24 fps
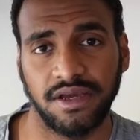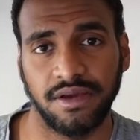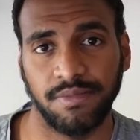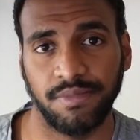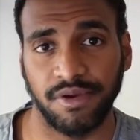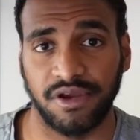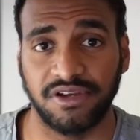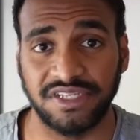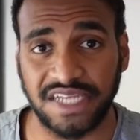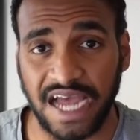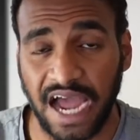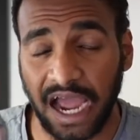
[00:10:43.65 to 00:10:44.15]

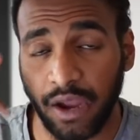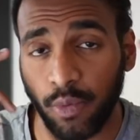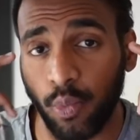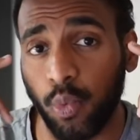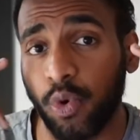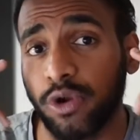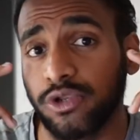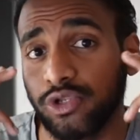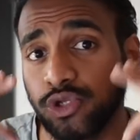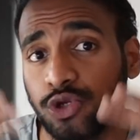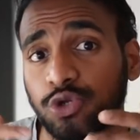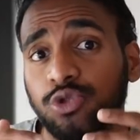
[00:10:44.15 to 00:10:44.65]
Because I
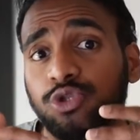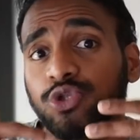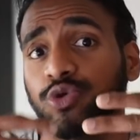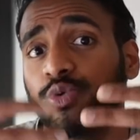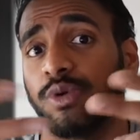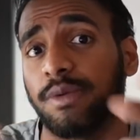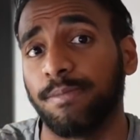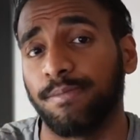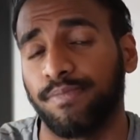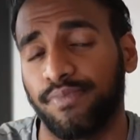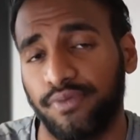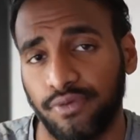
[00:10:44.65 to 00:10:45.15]
want you to
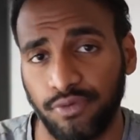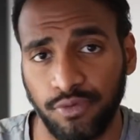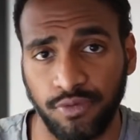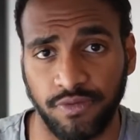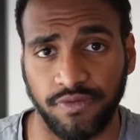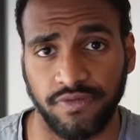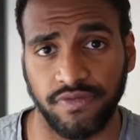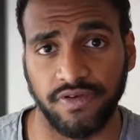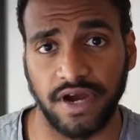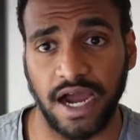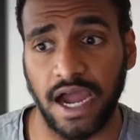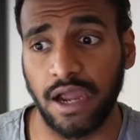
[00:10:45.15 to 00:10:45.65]

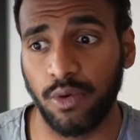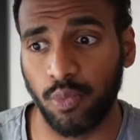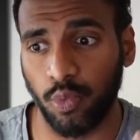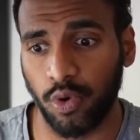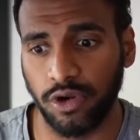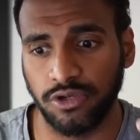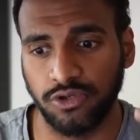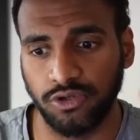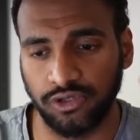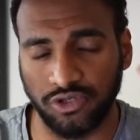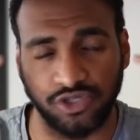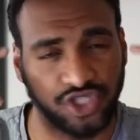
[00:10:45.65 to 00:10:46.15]
improve. I
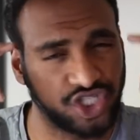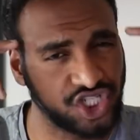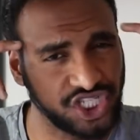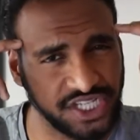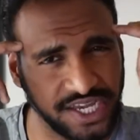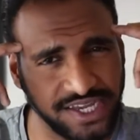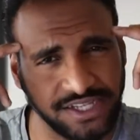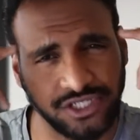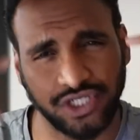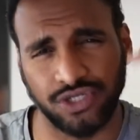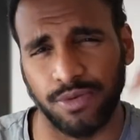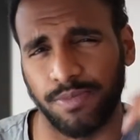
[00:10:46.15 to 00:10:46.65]
want you to
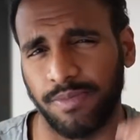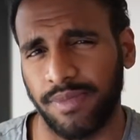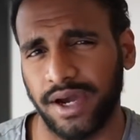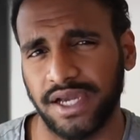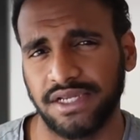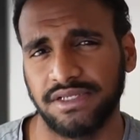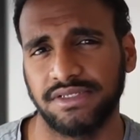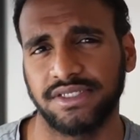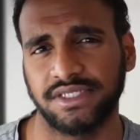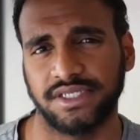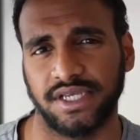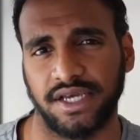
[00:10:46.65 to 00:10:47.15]
change your
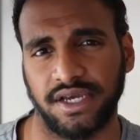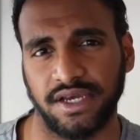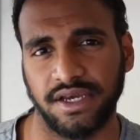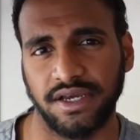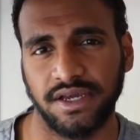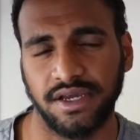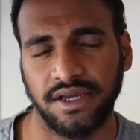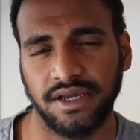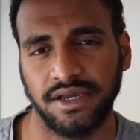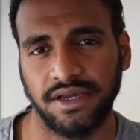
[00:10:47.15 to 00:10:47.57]
mindset.